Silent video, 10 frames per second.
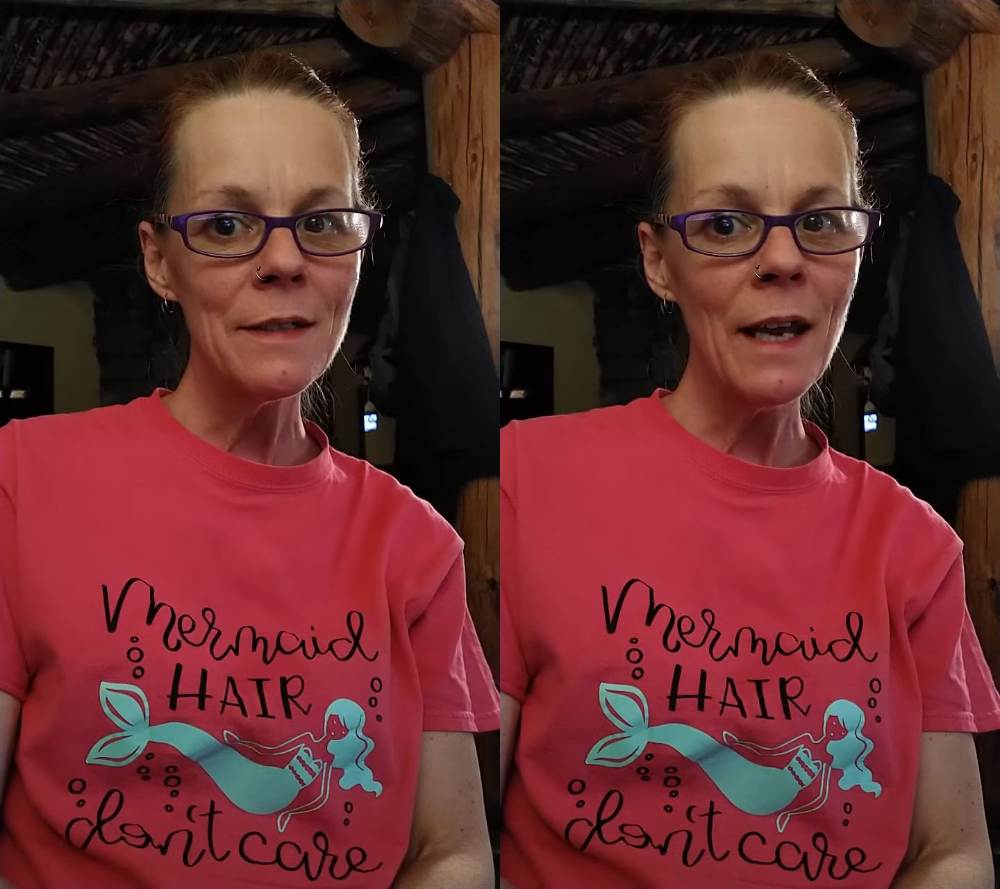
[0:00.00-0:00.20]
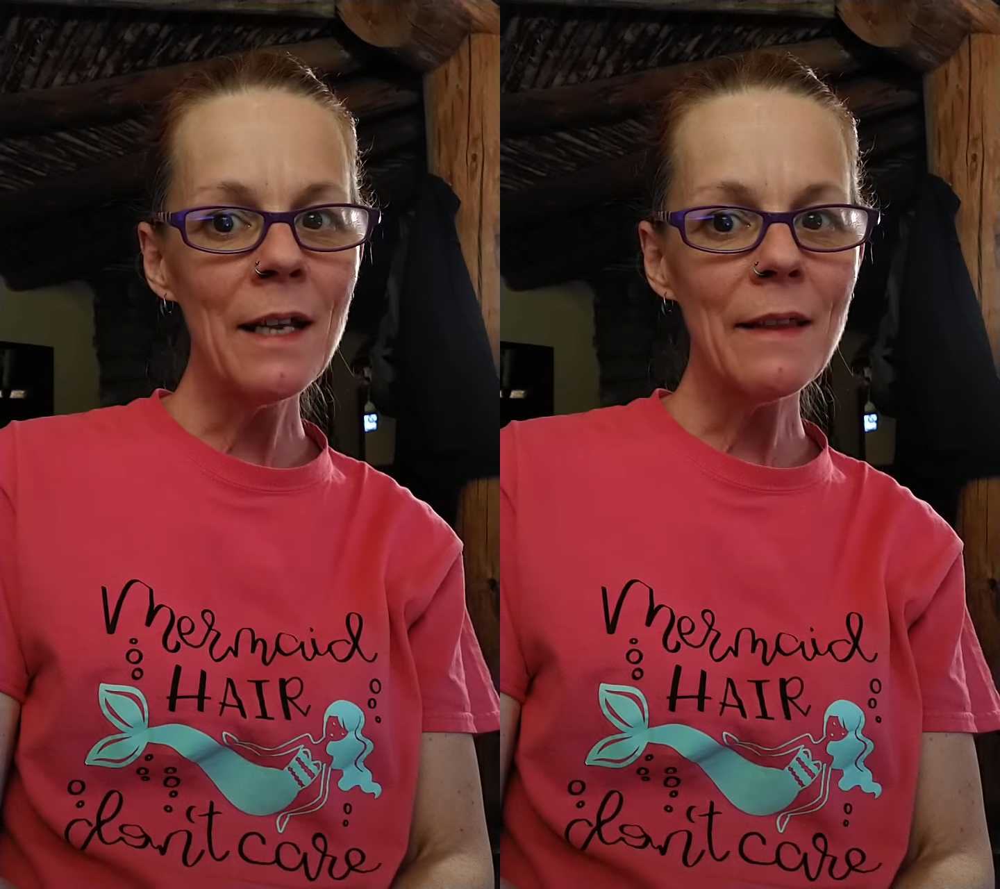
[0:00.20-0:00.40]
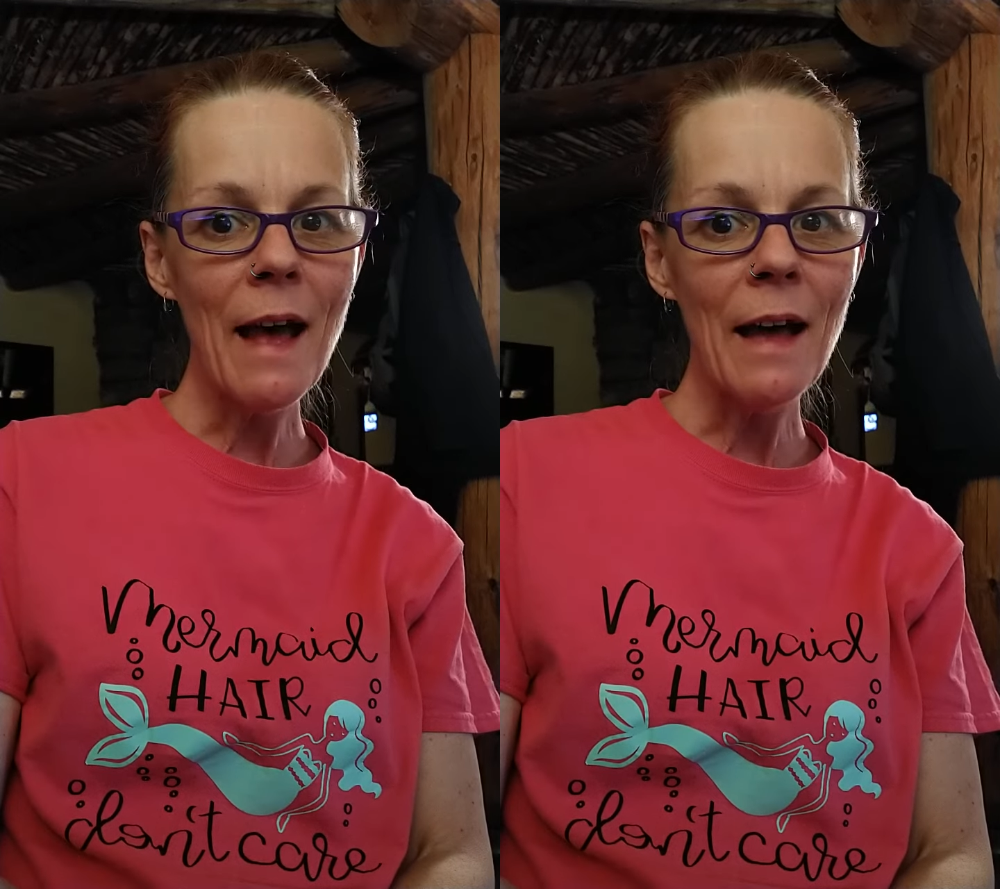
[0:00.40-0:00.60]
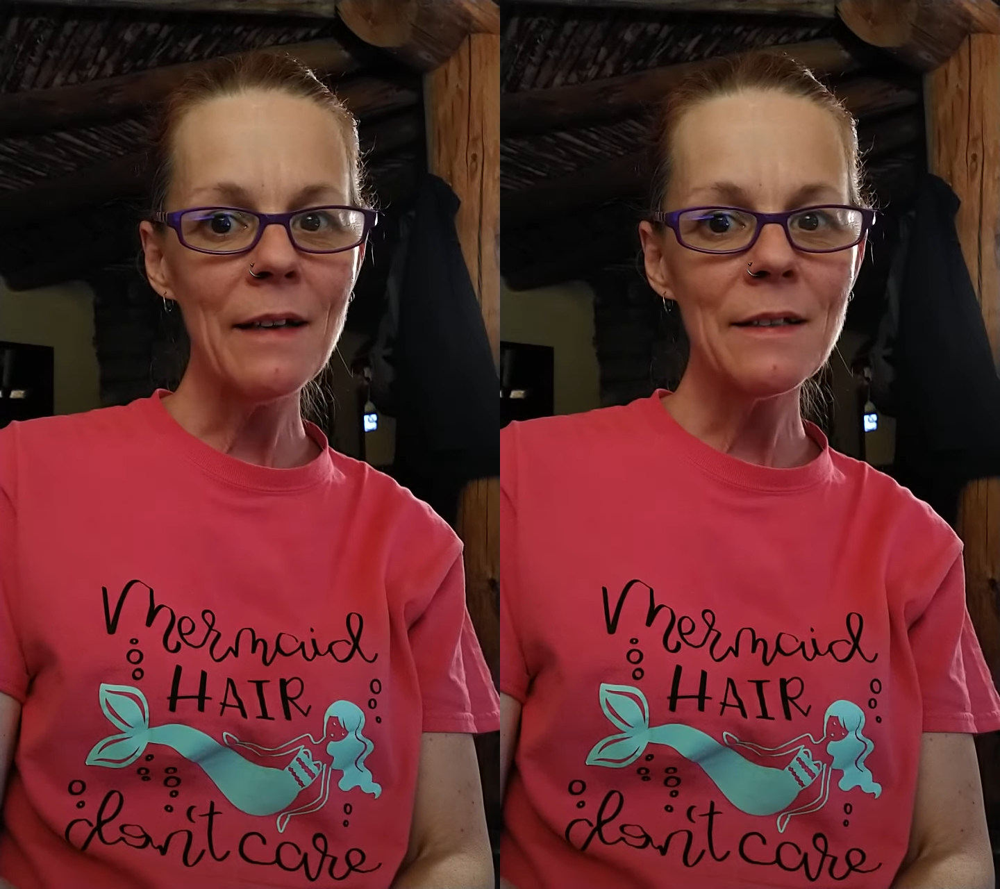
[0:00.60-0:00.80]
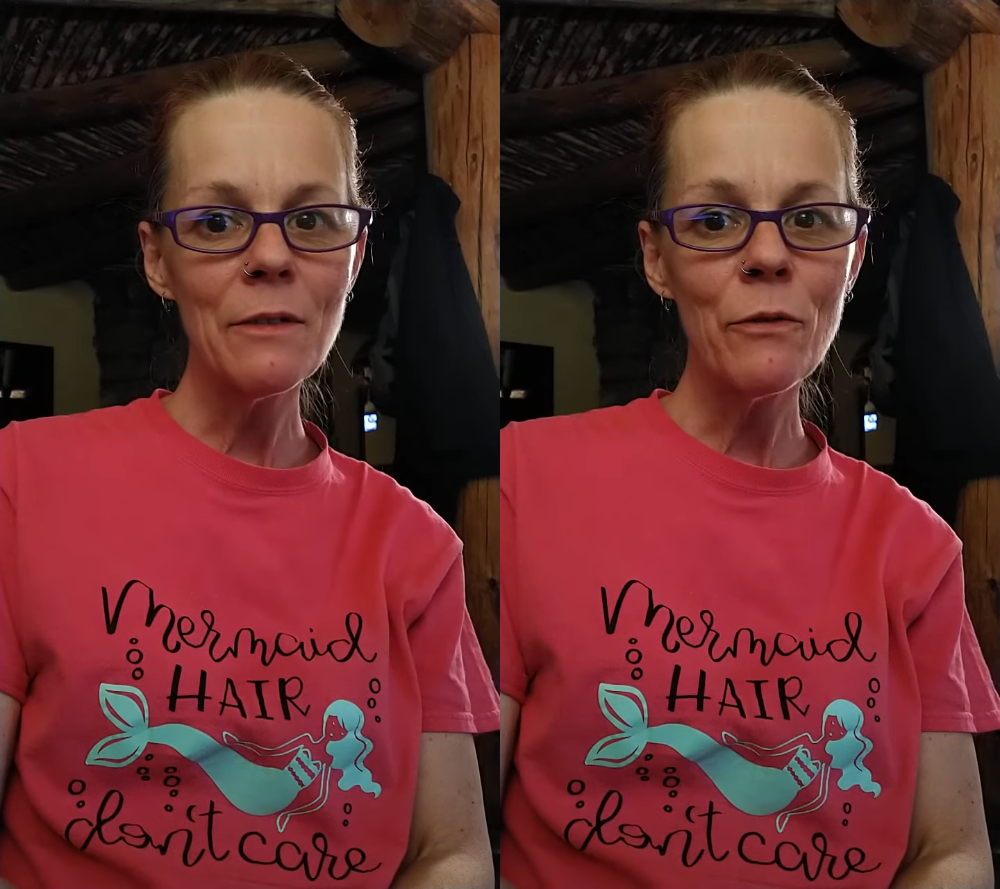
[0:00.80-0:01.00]
take
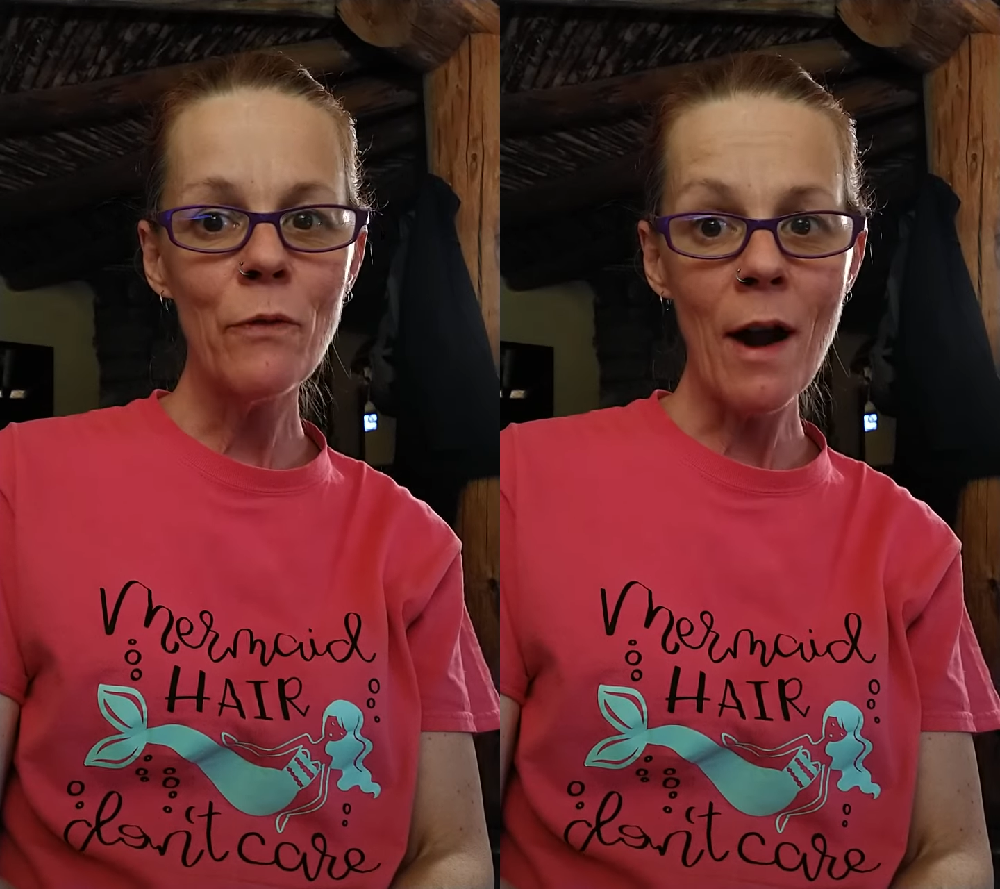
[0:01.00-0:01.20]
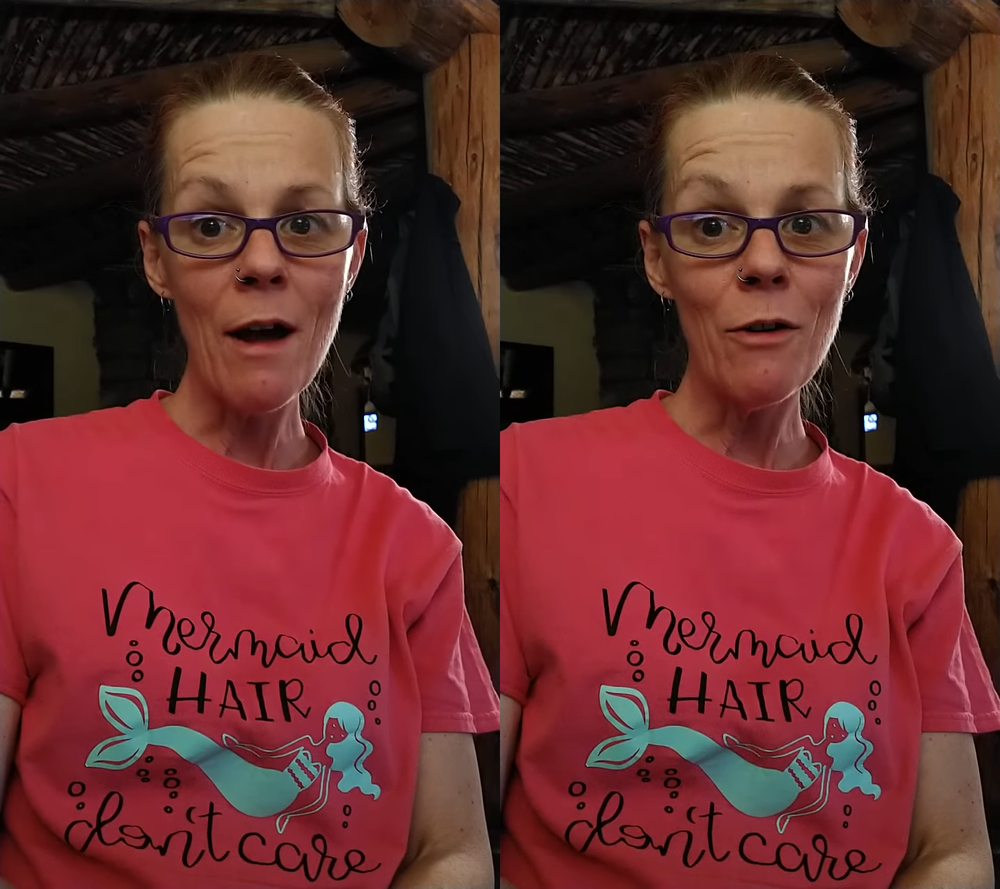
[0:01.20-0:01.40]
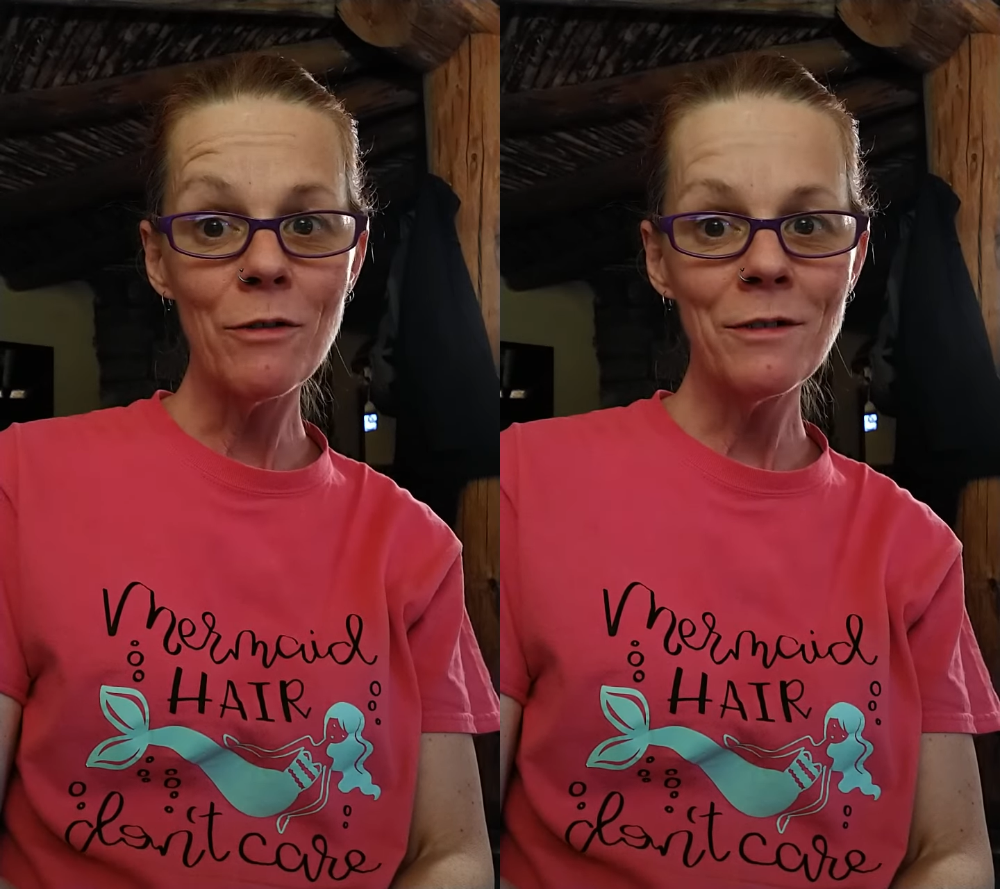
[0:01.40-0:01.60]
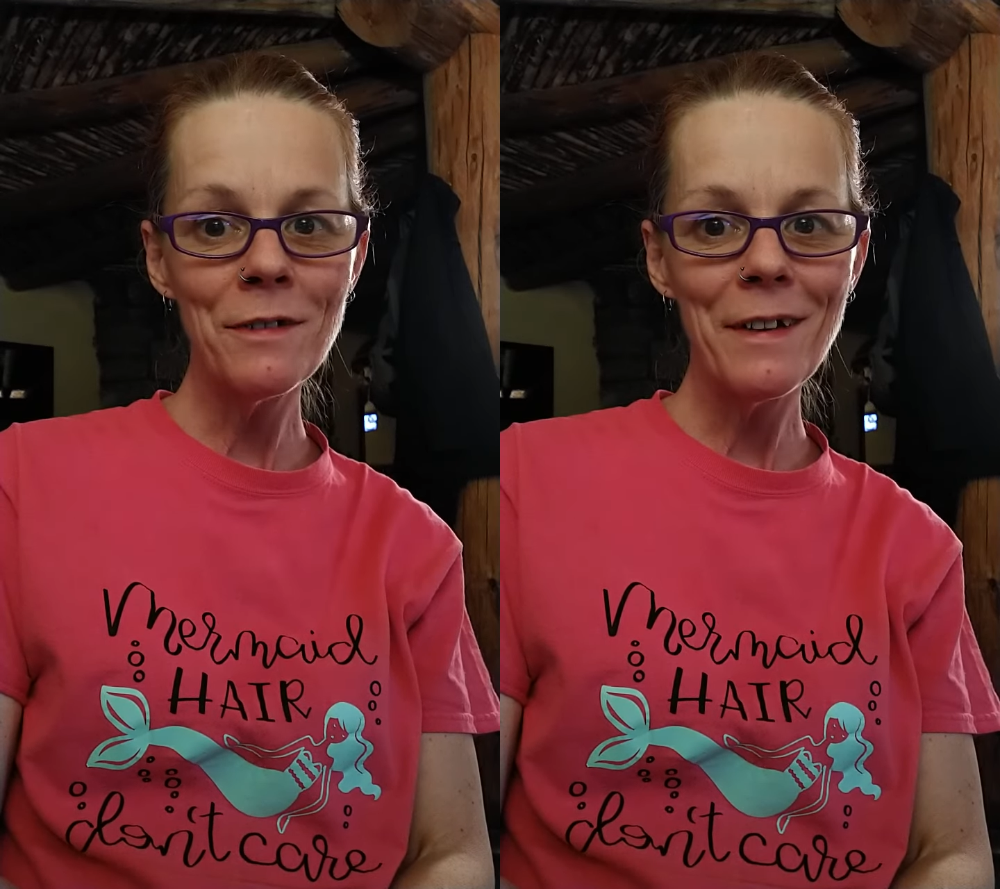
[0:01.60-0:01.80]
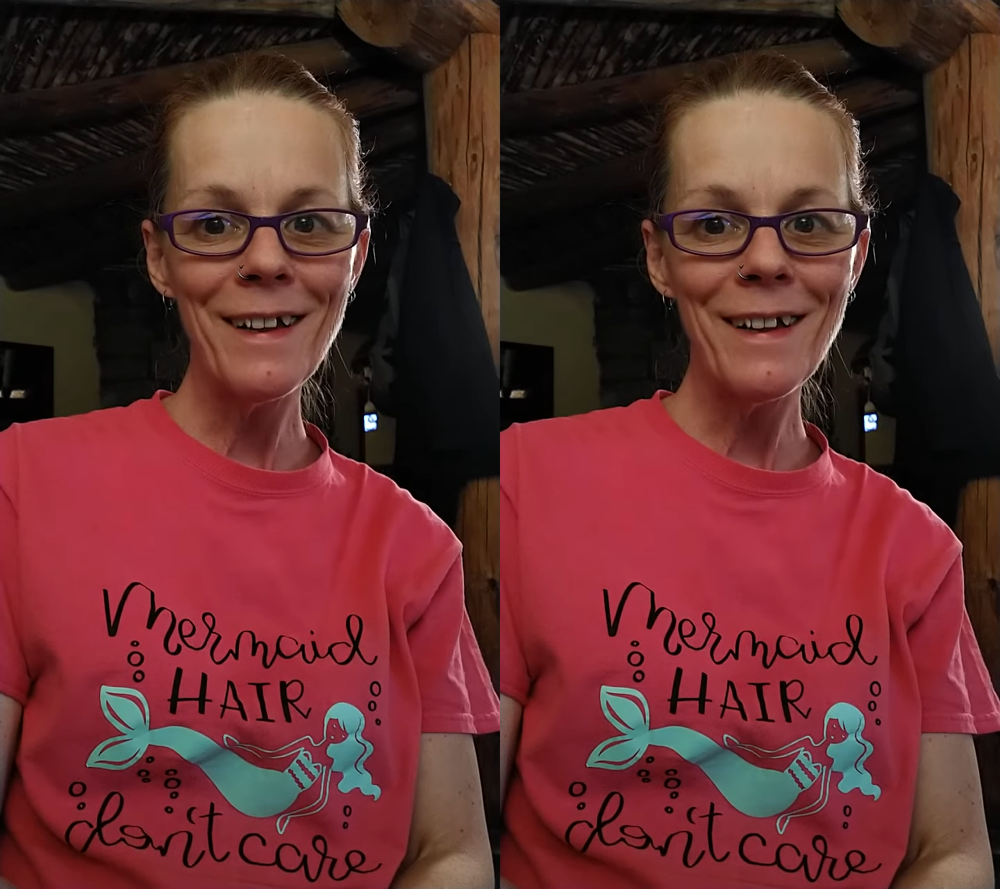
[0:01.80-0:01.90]
that frown